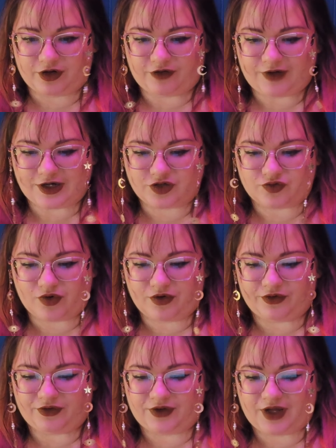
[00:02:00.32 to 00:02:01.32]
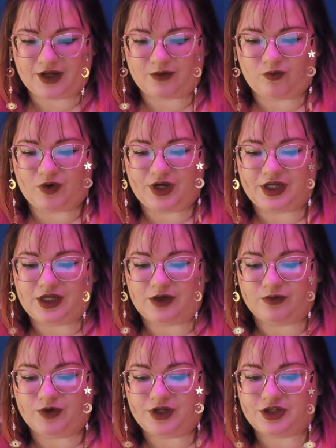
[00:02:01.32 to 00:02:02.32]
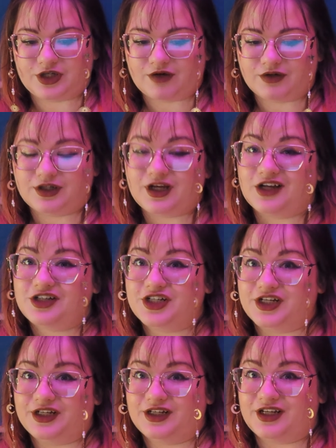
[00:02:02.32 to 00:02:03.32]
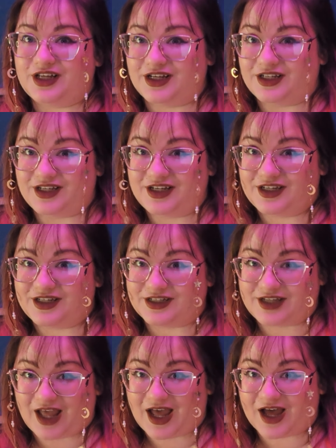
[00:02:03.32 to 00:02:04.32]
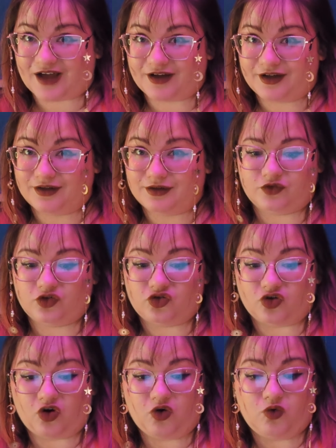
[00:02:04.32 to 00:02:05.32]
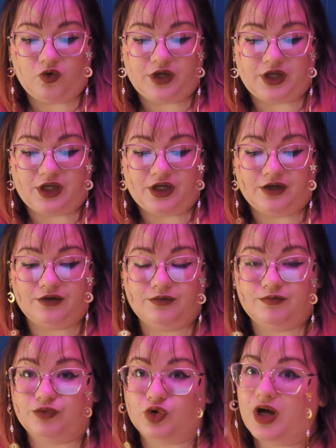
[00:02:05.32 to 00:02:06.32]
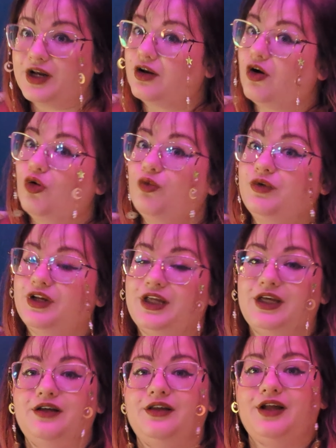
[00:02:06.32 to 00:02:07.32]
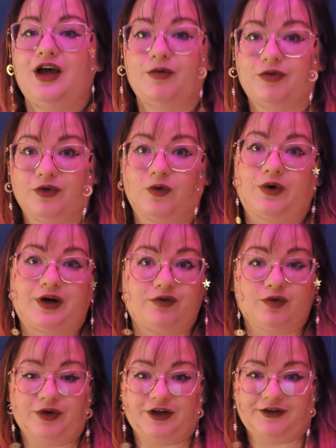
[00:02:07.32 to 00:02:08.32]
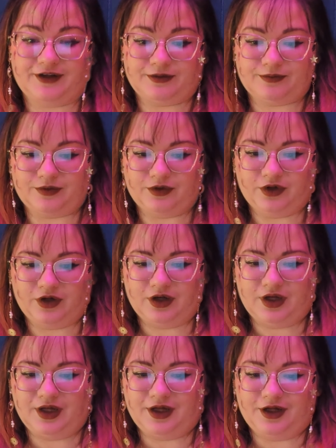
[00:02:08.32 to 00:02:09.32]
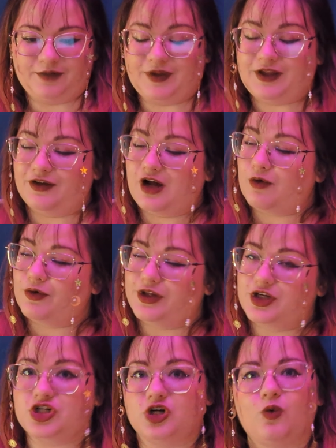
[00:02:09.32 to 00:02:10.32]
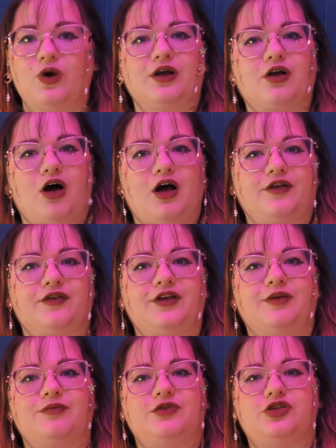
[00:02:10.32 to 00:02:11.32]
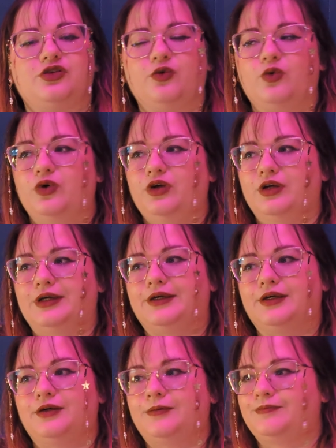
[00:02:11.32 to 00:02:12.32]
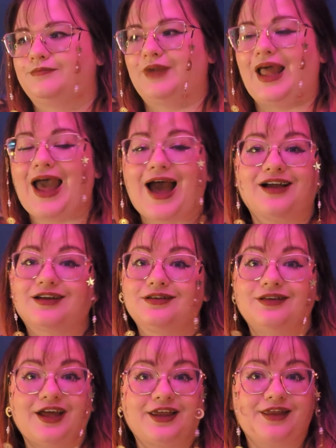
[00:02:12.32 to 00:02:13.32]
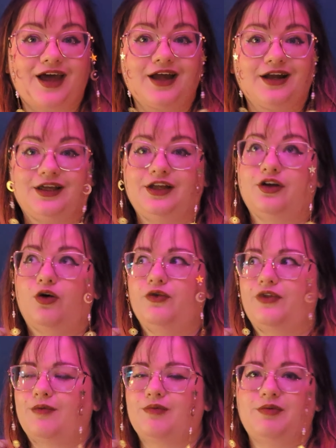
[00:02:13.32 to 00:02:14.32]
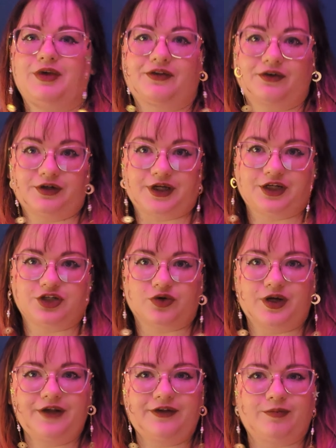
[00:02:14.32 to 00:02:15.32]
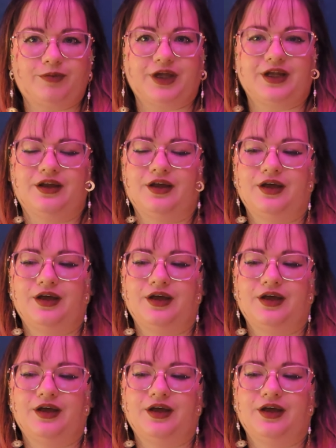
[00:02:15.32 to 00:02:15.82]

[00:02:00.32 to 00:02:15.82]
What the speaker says: adventurers, and when he reached out to touch it, it didn't attack. So he brought it home to heal it up for whatever reason. He's not really sure what caused him to act like that. He knows that mimics are dangerous, but